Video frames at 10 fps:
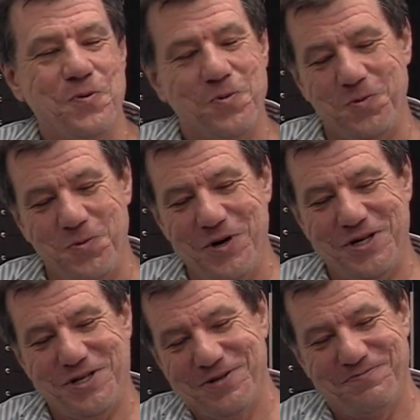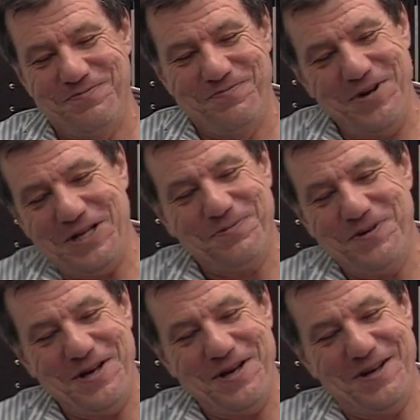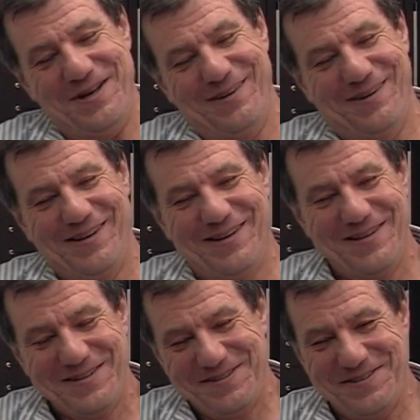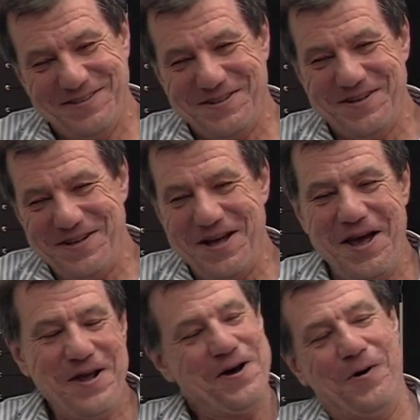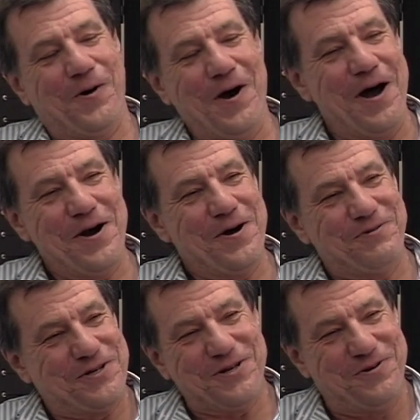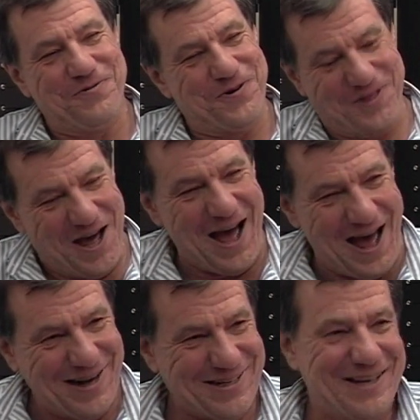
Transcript: which makes me hate Al-Qaeda just for that,